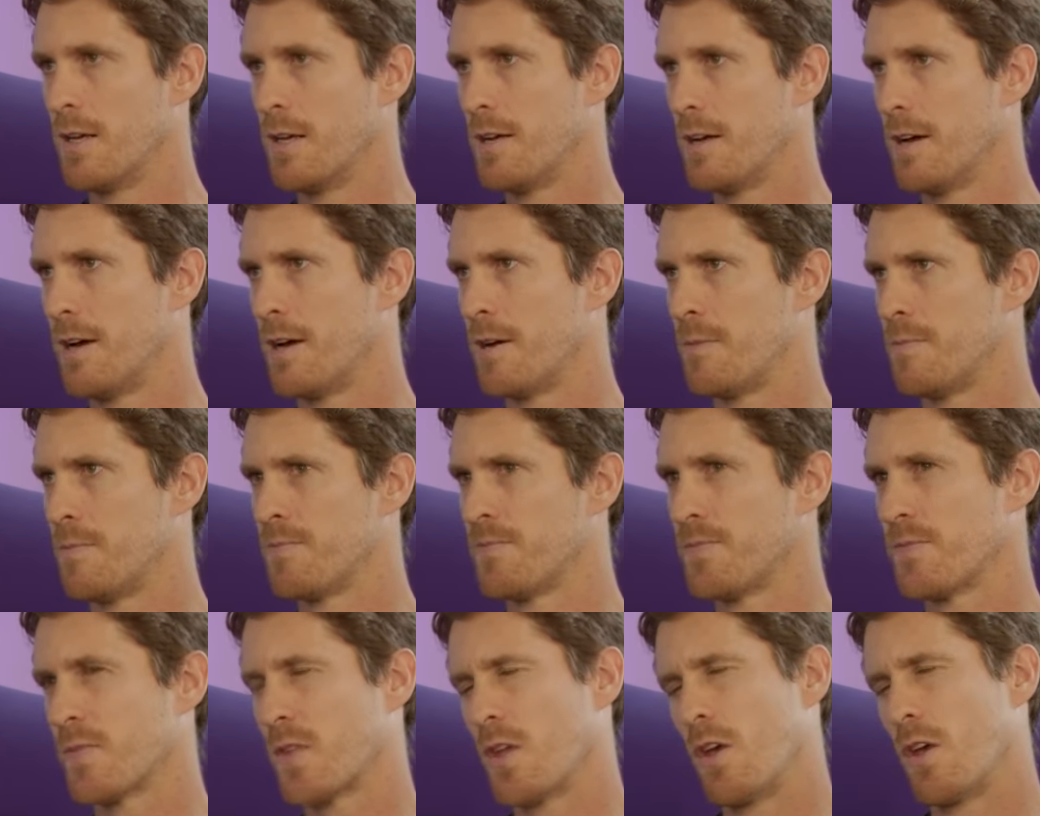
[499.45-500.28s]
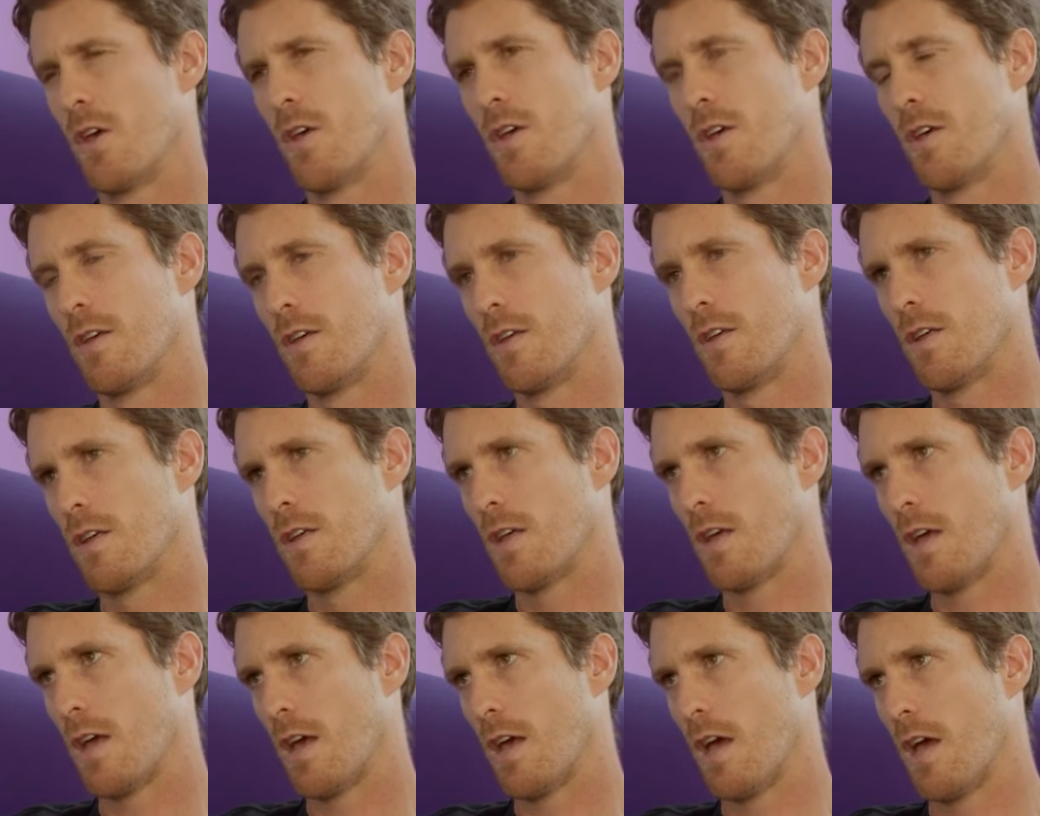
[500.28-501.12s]
And
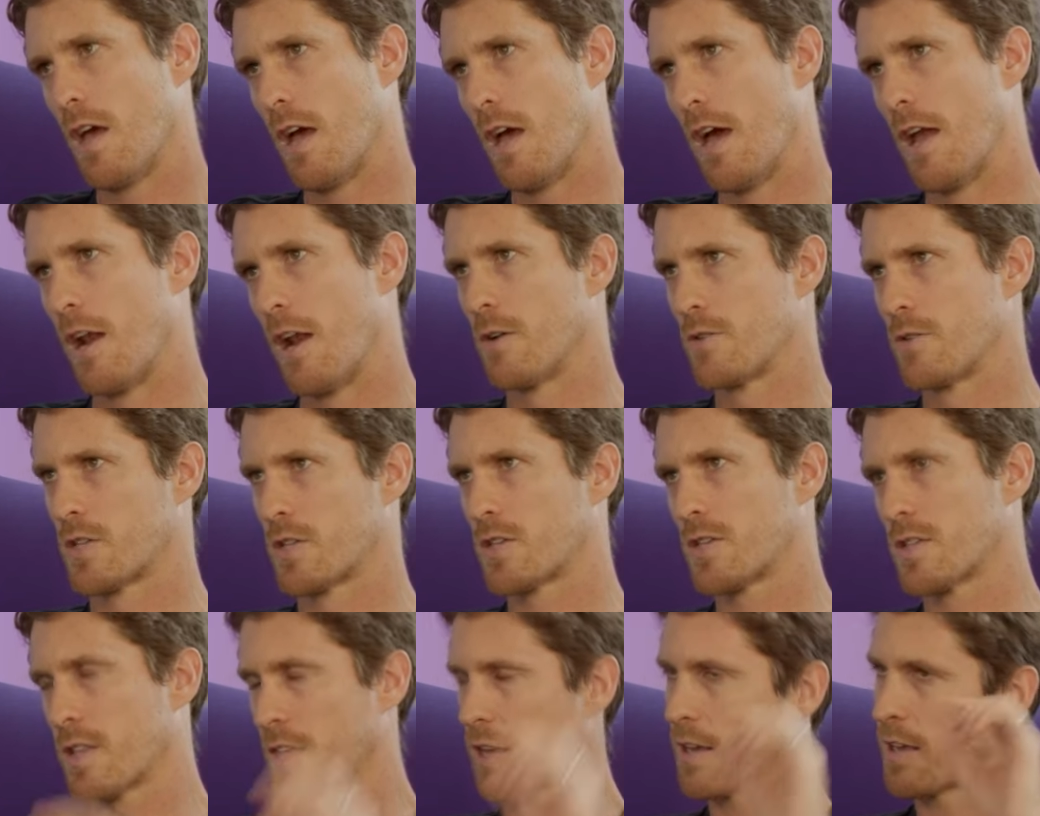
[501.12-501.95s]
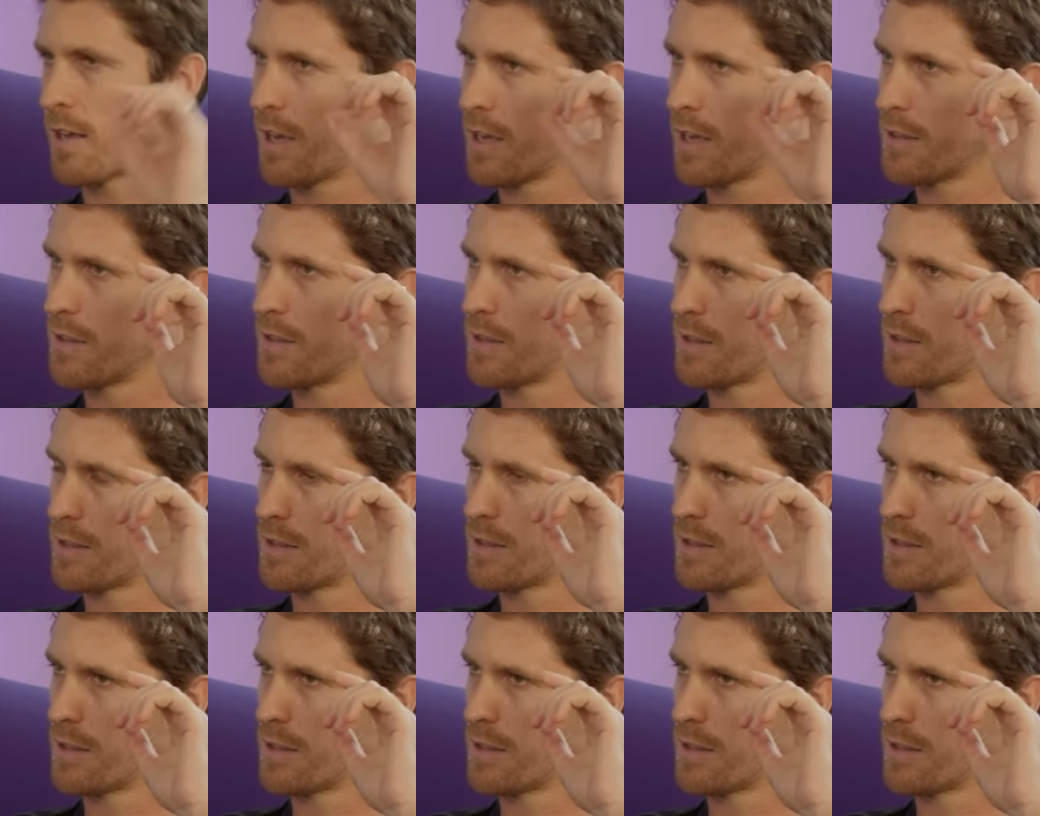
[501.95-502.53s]
I was just thinking